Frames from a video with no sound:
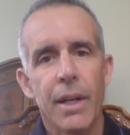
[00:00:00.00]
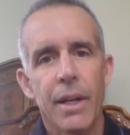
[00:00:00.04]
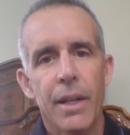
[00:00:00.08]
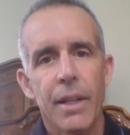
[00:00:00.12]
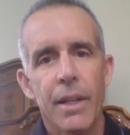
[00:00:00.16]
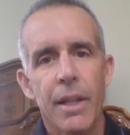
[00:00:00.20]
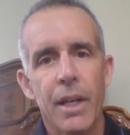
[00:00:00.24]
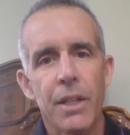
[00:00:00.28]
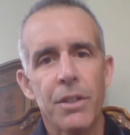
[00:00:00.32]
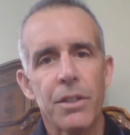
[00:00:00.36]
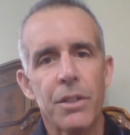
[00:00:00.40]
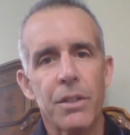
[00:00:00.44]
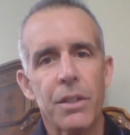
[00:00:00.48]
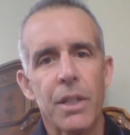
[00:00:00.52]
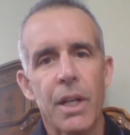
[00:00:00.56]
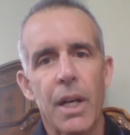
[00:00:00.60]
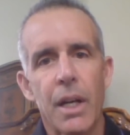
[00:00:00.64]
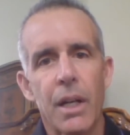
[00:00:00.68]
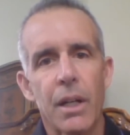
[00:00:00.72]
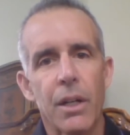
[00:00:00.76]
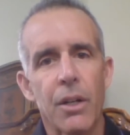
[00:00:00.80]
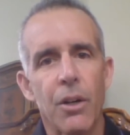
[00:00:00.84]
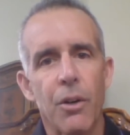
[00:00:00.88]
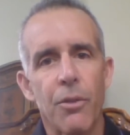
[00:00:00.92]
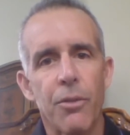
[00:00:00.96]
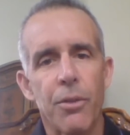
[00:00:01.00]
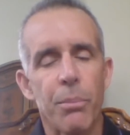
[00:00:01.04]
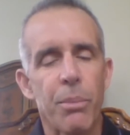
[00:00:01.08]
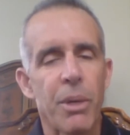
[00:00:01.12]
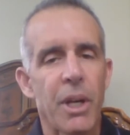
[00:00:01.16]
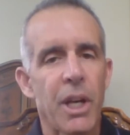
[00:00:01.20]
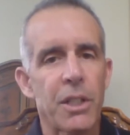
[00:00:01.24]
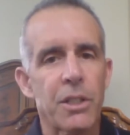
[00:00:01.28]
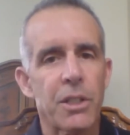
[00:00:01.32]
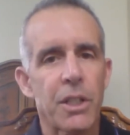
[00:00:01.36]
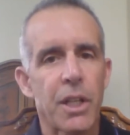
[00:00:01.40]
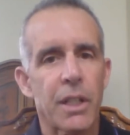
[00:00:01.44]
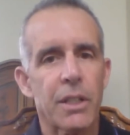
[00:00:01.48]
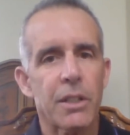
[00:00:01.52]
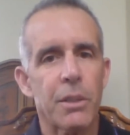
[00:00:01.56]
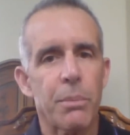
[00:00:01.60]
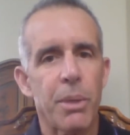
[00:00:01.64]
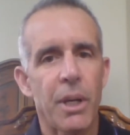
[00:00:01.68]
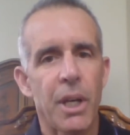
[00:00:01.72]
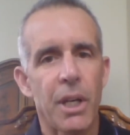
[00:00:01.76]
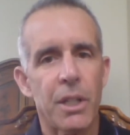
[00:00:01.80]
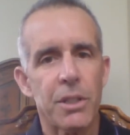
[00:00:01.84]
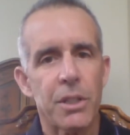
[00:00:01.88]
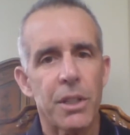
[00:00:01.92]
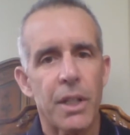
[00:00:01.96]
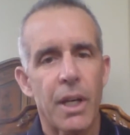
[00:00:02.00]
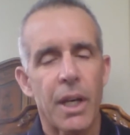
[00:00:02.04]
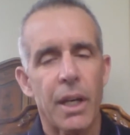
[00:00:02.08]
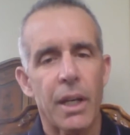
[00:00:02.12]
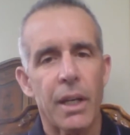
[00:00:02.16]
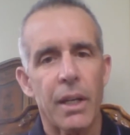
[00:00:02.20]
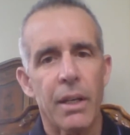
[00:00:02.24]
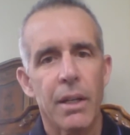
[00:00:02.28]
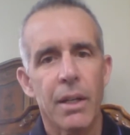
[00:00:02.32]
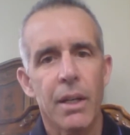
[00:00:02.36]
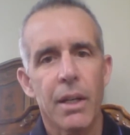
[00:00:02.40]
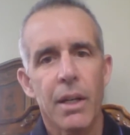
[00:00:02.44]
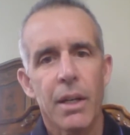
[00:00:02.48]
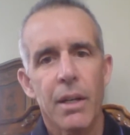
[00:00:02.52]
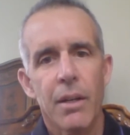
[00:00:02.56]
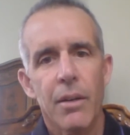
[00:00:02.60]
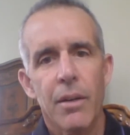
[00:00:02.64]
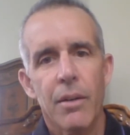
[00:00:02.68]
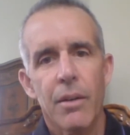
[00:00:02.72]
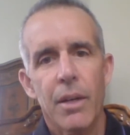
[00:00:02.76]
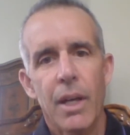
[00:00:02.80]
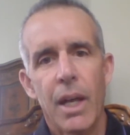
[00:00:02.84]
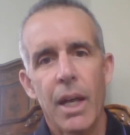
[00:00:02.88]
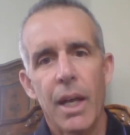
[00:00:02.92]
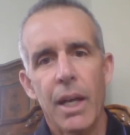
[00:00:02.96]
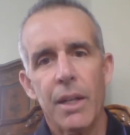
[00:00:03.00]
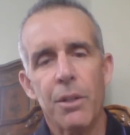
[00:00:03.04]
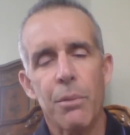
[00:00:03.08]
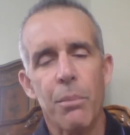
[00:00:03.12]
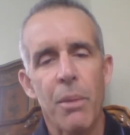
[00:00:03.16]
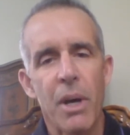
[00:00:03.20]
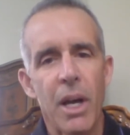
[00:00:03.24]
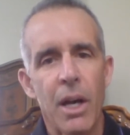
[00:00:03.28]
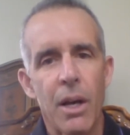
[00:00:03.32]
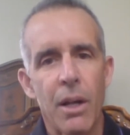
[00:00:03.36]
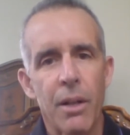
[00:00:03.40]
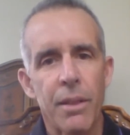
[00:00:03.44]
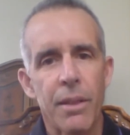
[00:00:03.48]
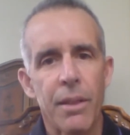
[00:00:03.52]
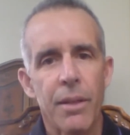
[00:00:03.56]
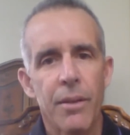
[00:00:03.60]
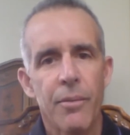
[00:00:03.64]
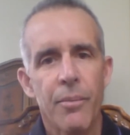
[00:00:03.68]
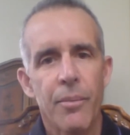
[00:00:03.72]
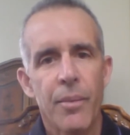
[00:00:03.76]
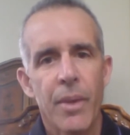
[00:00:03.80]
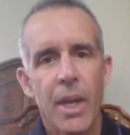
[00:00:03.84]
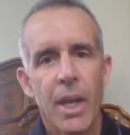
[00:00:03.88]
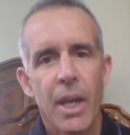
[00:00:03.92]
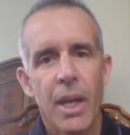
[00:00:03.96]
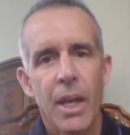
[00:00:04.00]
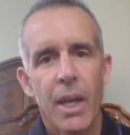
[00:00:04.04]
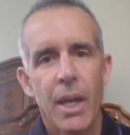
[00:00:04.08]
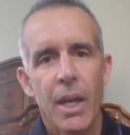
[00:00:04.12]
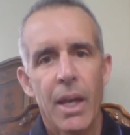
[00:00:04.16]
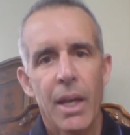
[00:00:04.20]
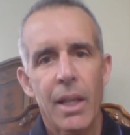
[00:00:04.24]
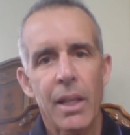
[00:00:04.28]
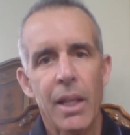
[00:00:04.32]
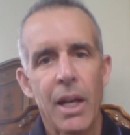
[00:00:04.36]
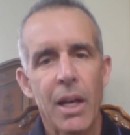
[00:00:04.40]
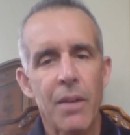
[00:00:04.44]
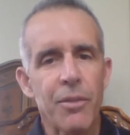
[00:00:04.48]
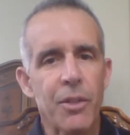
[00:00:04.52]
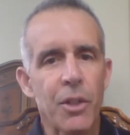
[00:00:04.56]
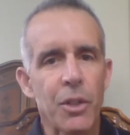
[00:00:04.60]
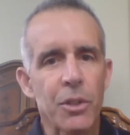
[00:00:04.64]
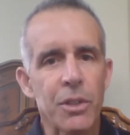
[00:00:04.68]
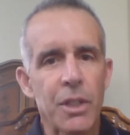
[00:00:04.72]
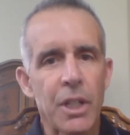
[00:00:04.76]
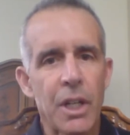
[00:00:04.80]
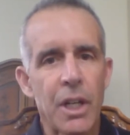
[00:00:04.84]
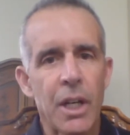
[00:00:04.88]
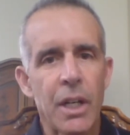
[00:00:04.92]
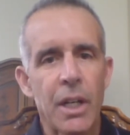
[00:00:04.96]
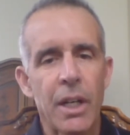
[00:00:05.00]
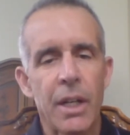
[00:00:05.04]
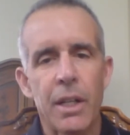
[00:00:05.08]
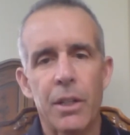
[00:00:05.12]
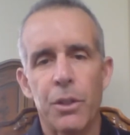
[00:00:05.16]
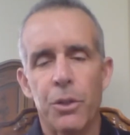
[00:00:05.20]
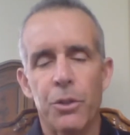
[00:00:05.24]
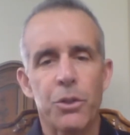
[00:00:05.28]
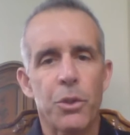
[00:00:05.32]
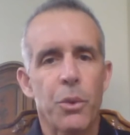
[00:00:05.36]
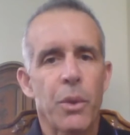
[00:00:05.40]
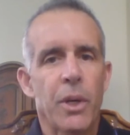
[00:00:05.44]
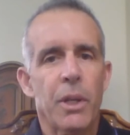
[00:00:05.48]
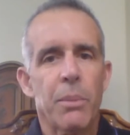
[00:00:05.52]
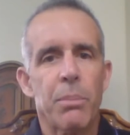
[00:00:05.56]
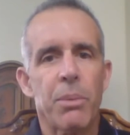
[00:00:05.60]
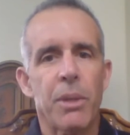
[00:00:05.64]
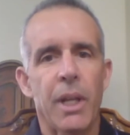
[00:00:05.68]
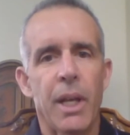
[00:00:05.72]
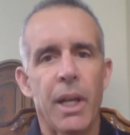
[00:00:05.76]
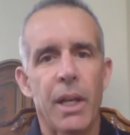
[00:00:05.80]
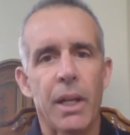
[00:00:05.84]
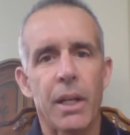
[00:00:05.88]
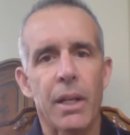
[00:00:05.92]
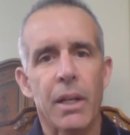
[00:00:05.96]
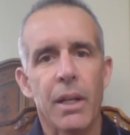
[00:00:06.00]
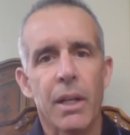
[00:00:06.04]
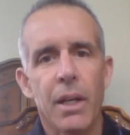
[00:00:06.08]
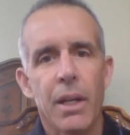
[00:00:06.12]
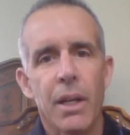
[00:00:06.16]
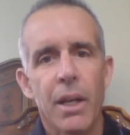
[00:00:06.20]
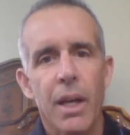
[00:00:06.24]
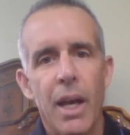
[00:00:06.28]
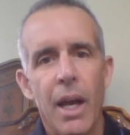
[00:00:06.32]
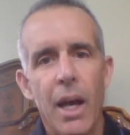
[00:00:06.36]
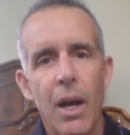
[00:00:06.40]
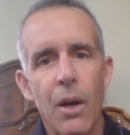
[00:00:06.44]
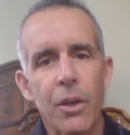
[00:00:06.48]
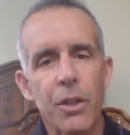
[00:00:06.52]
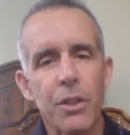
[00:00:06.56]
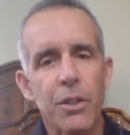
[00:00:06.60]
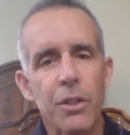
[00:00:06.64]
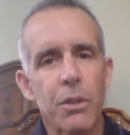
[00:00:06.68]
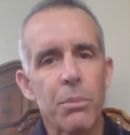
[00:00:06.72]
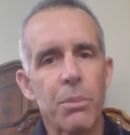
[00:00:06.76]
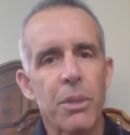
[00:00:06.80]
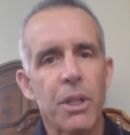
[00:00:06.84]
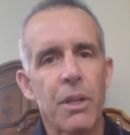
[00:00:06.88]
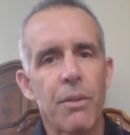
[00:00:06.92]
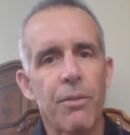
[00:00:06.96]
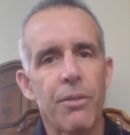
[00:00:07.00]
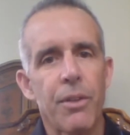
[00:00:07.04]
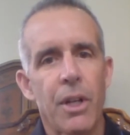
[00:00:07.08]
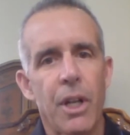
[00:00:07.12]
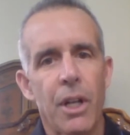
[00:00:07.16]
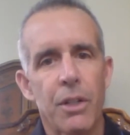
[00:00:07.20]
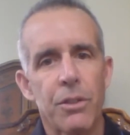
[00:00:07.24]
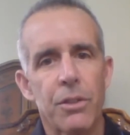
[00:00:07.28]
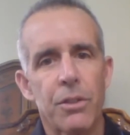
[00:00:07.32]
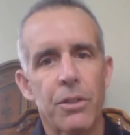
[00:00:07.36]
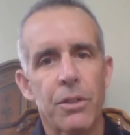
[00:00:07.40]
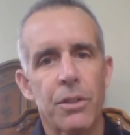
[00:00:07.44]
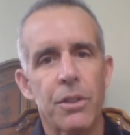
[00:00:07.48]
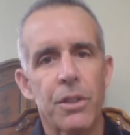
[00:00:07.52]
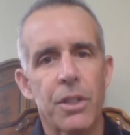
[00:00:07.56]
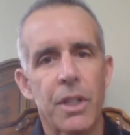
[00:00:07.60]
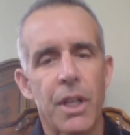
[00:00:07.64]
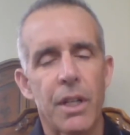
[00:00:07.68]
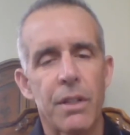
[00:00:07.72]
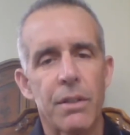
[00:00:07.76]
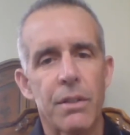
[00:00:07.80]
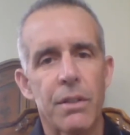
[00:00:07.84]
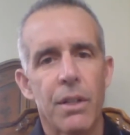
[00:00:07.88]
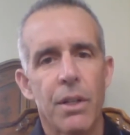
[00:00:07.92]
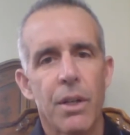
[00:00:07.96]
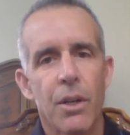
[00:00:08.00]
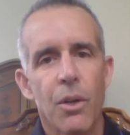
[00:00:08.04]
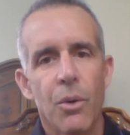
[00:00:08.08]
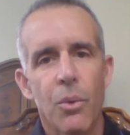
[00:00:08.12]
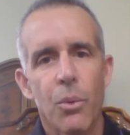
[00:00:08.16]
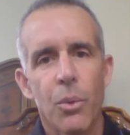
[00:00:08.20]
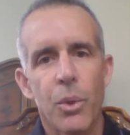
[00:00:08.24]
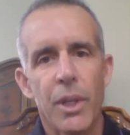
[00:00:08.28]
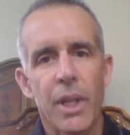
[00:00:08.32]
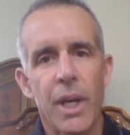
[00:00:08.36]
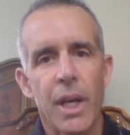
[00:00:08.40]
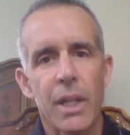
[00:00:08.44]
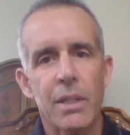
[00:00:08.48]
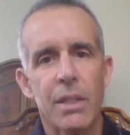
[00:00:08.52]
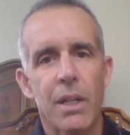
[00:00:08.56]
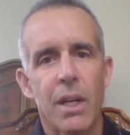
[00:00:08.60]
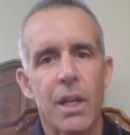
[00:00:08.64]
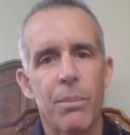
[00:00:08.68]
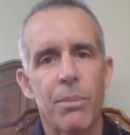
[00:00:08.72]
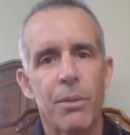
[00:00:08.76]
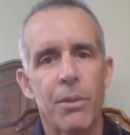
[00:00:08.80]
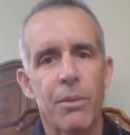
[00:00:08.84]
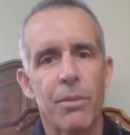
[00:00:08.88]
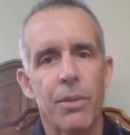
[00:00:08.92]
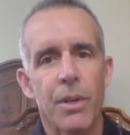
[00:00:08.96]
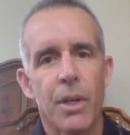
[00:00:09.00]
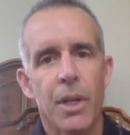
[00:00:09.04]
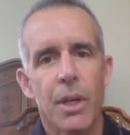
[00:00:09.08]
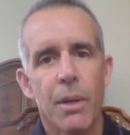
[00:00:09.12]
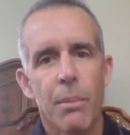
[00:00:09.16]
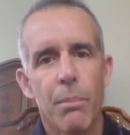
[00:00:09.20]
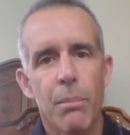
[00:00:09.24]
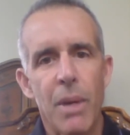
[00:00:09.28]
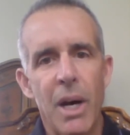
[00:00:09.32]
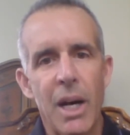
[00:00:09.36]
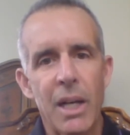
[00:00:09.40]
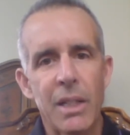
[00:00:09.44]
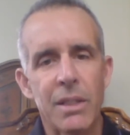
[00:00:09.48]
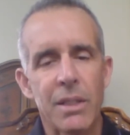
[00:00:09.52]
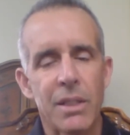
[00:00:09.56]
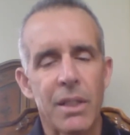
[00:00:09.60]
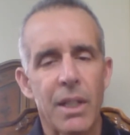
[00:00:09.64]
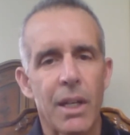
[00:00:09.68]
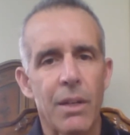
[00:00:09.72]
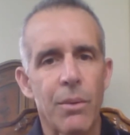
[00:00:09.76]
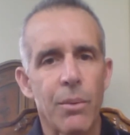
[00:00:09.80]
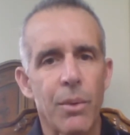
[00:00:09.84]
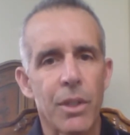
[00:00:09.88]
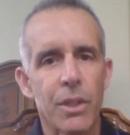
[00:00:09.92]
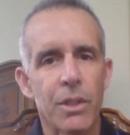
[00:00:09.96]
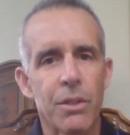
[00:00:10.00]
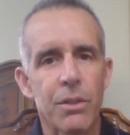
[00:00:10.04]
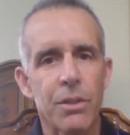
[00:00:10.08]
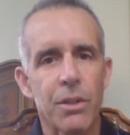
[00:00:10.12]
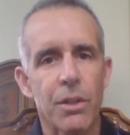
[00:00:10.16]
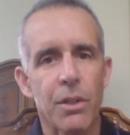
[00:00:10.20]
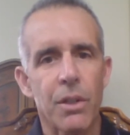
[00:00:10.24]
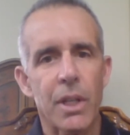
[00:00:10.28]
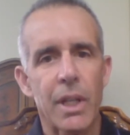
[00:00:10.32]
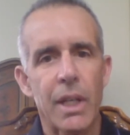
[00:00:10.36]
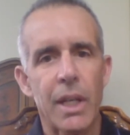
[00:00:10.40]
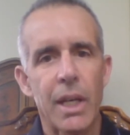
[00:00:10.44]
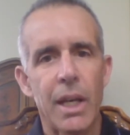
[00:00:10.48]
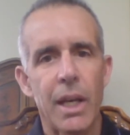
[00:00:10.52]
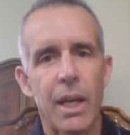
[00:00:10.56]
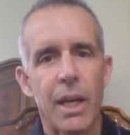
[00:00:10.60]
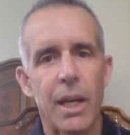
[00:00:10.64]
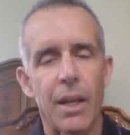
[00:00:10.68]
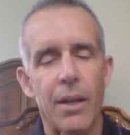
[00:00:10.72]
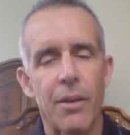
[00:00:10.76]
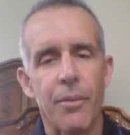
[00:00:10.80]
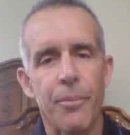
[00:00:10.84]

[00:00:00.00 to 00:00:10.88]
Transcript: They just kind of go from paycheck to paycheck, hand to mouth, and life goes on and they don't do any planning. How can you be a financial success with that type of mindset? Well, you certainly can't.